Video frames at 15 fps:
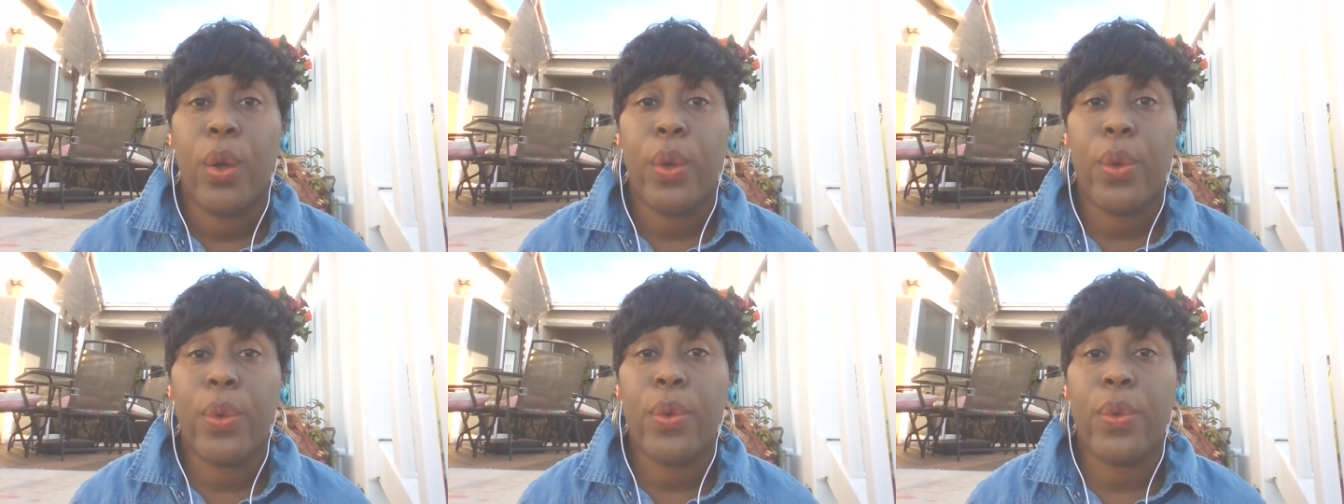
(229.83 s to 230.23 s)

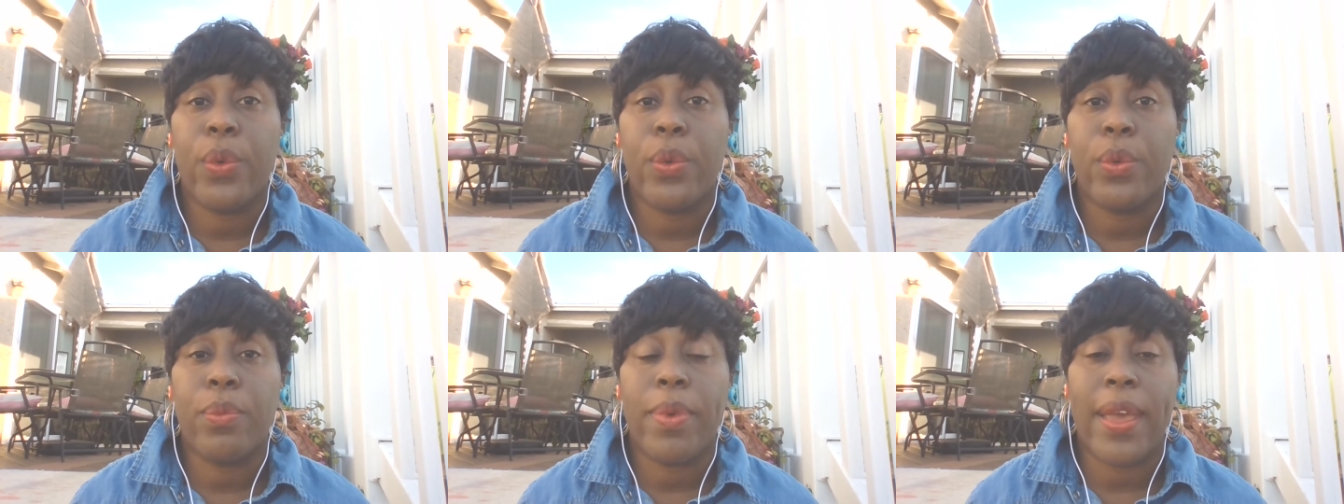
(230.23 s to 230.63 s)

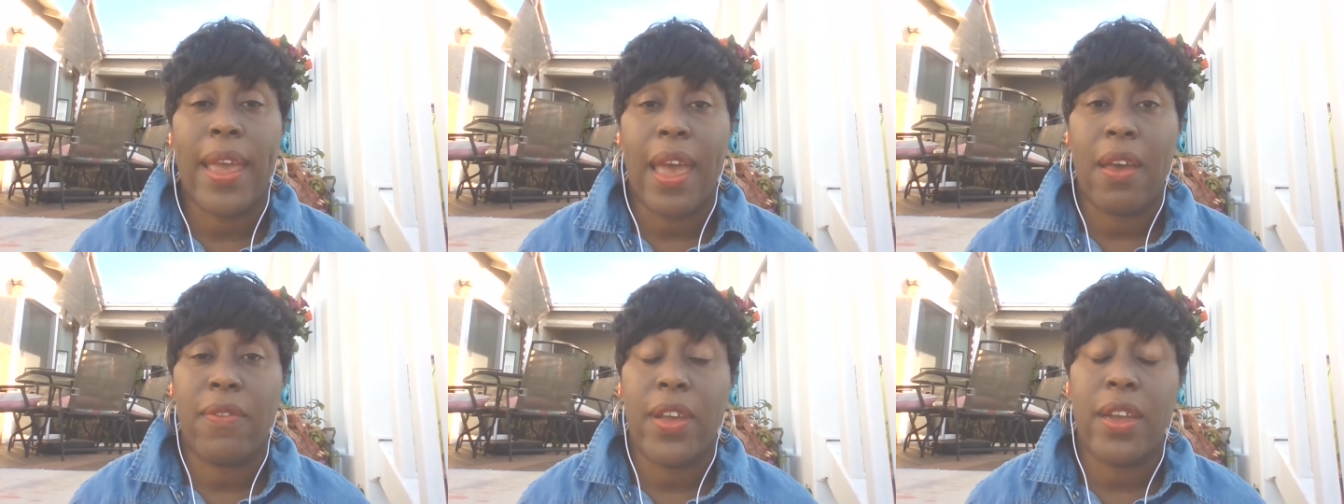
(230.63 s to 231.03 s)
who may
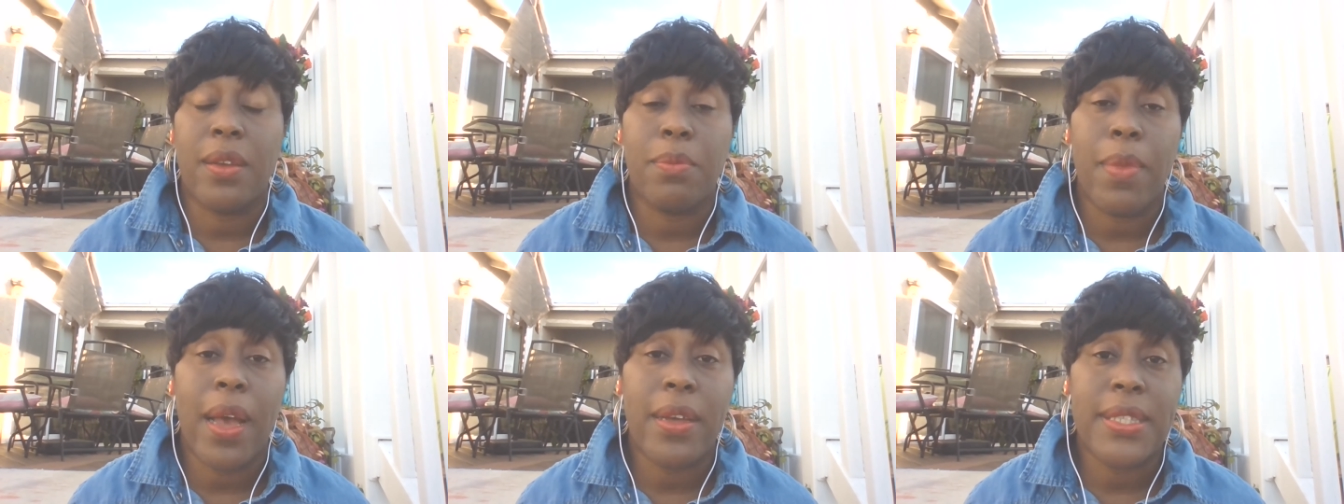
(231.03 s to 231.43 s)
have very
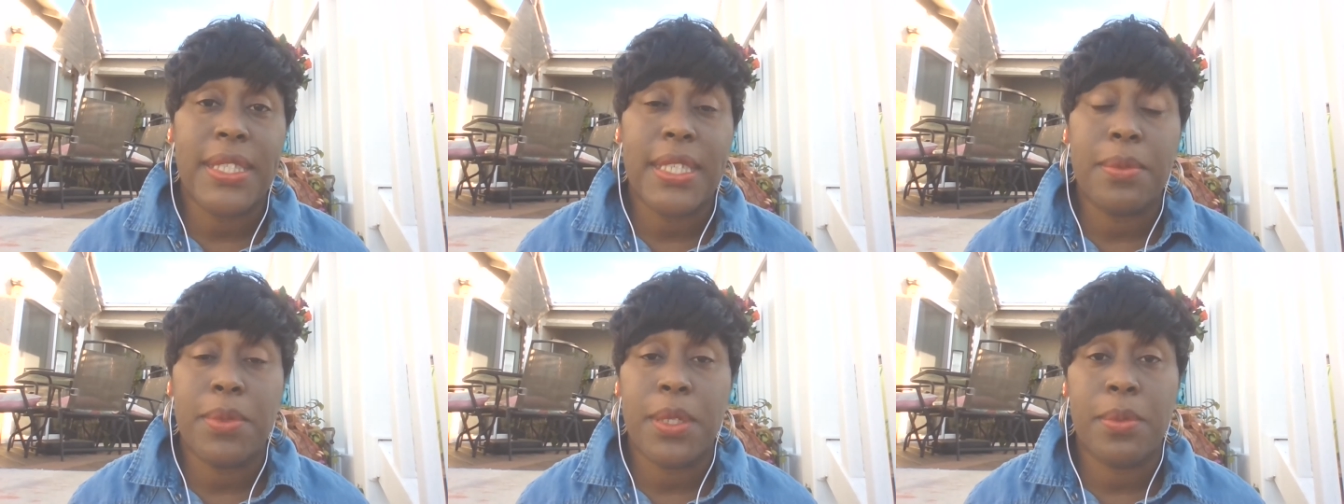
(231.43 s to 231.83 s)
mild
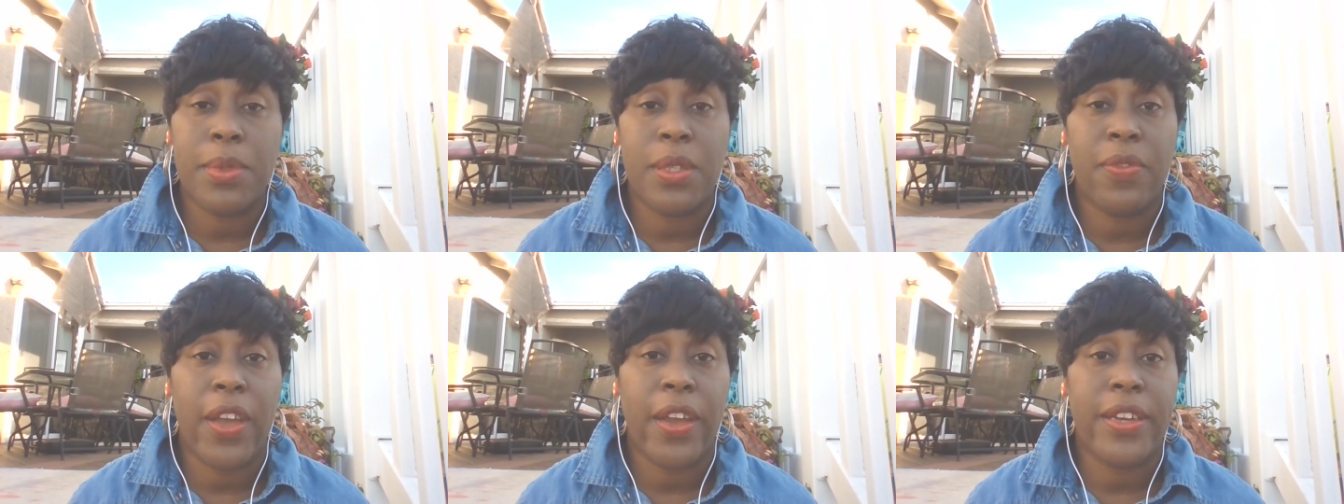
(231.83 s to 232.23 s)
symptoms
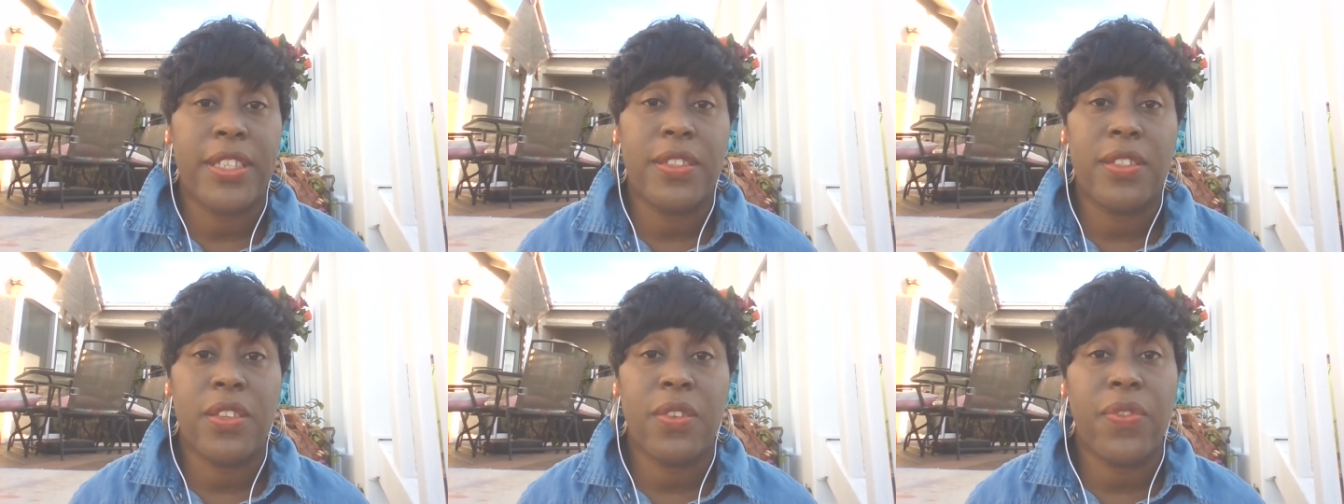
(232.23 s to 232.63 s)
to very
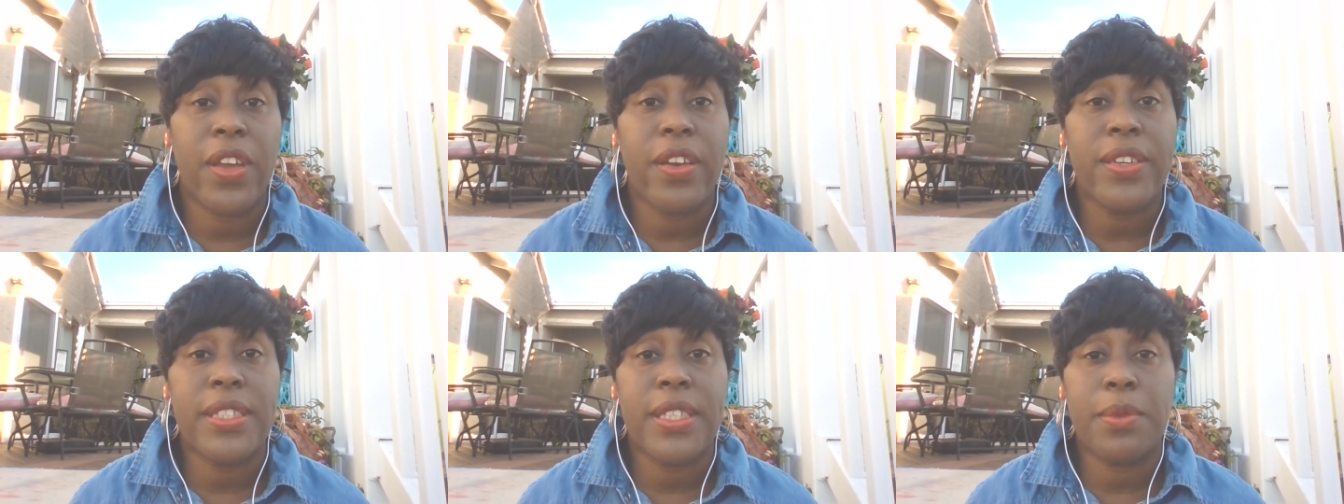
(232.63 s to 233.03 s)

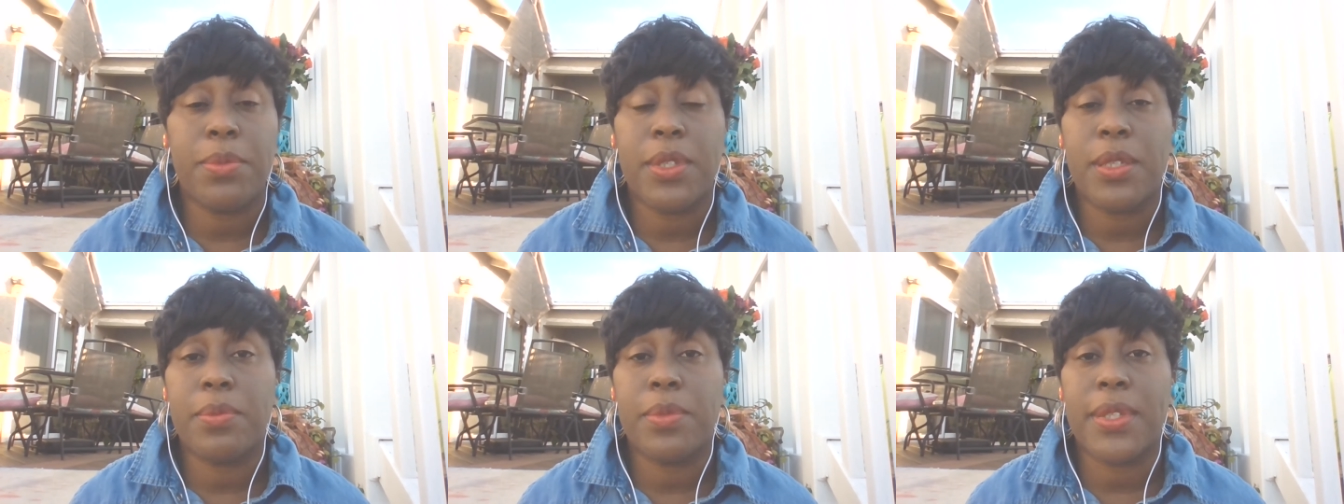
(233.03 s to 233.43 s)
severe
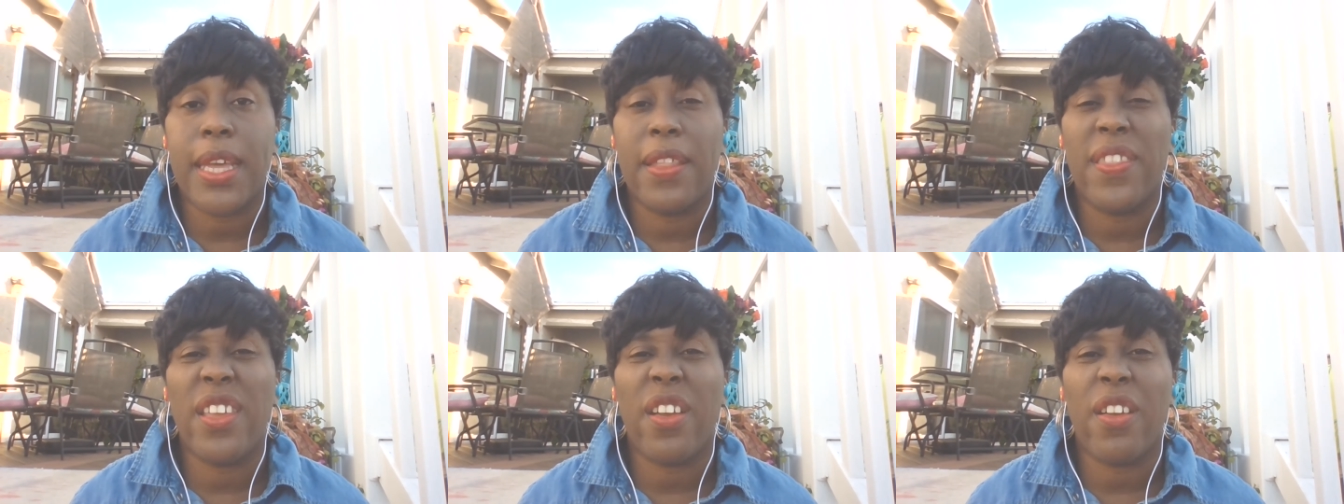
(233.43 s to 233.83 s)
symptoms,
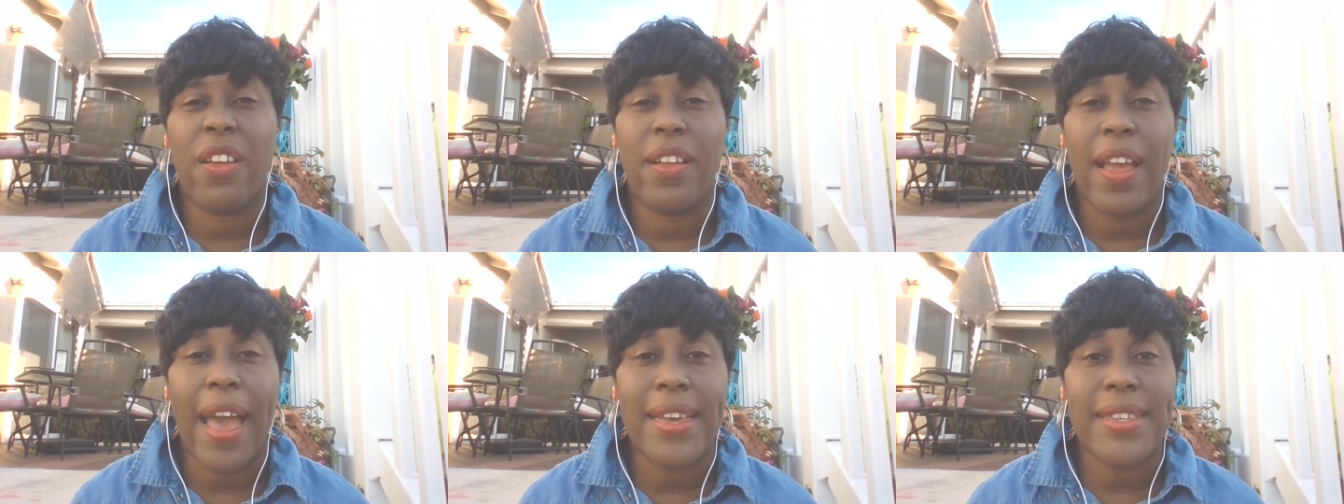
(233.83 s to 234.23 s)
and then you're
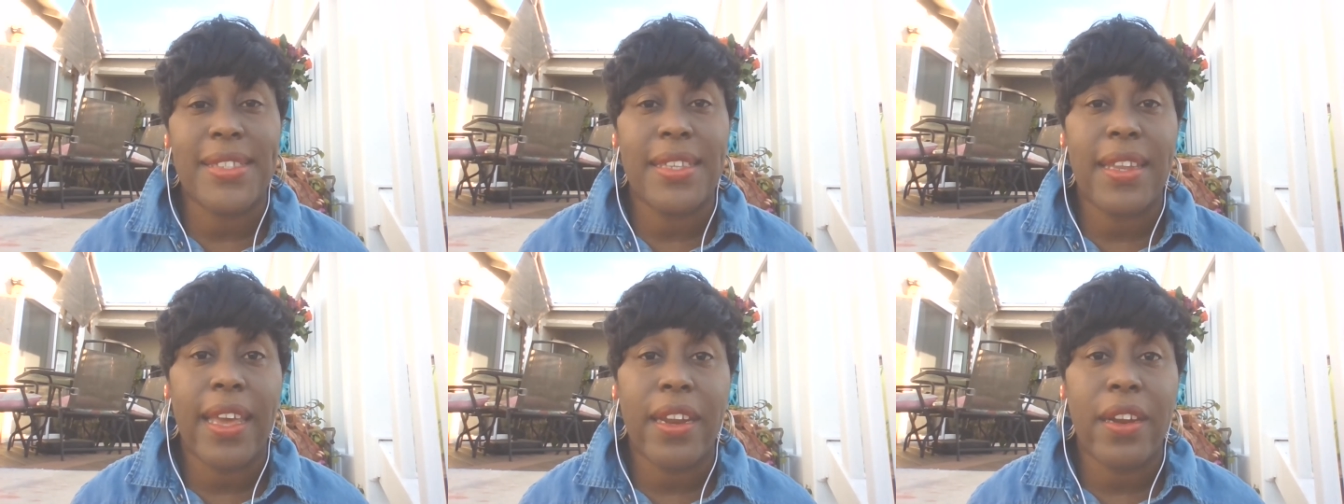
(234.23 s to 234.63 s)

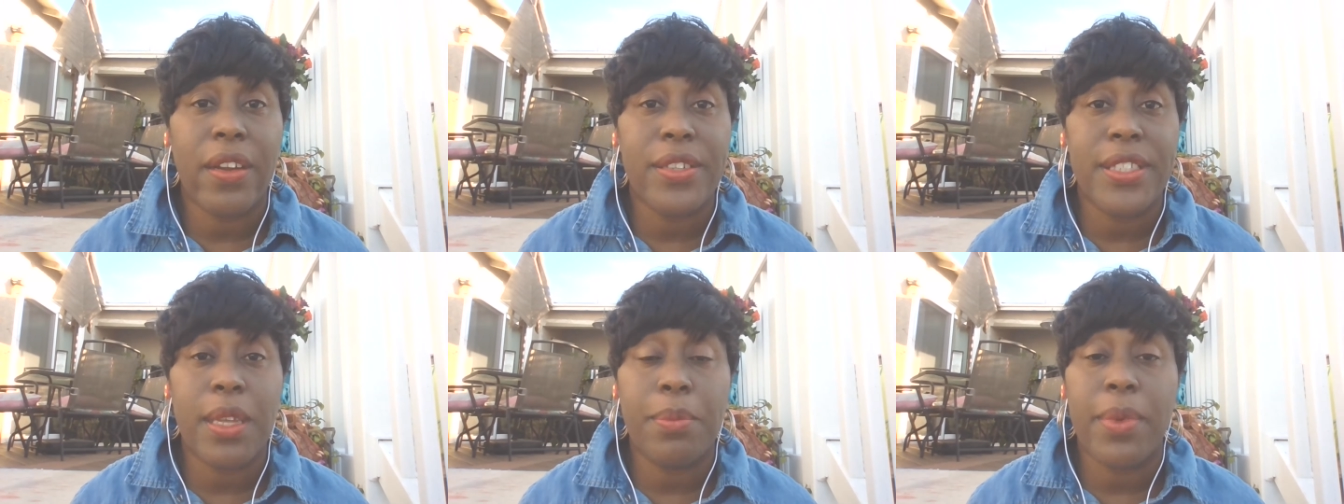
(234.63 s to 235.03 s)
isolated
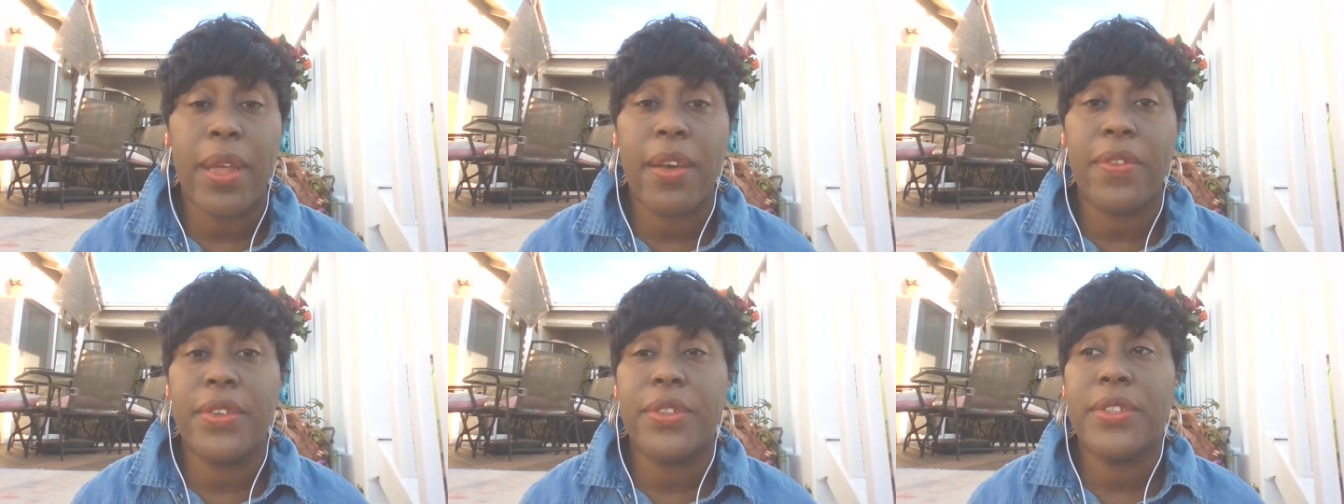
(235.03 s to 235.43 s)
on some
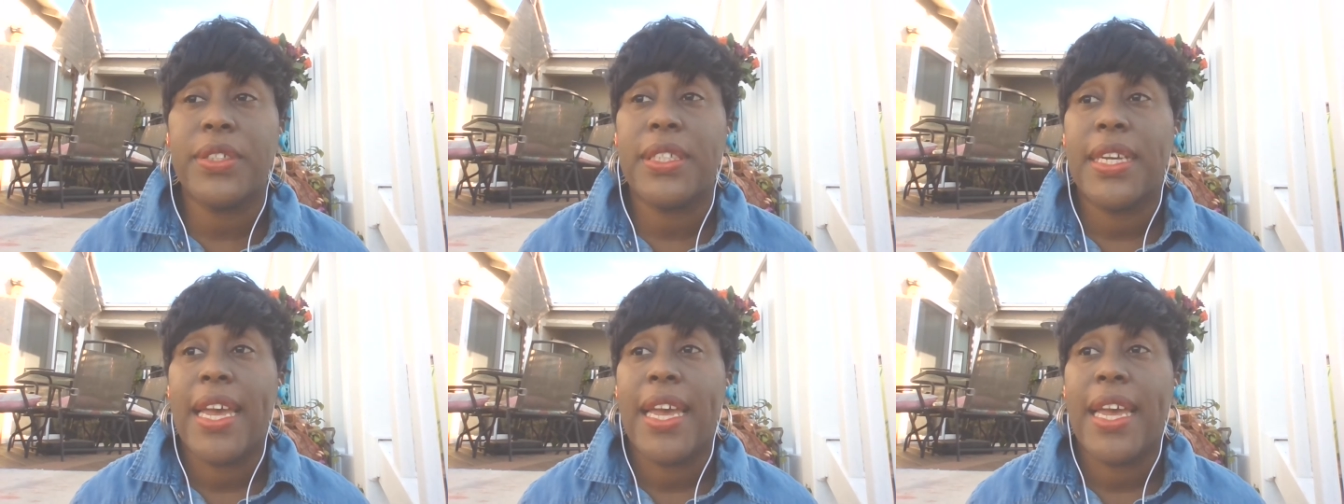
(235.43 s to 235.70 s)
level,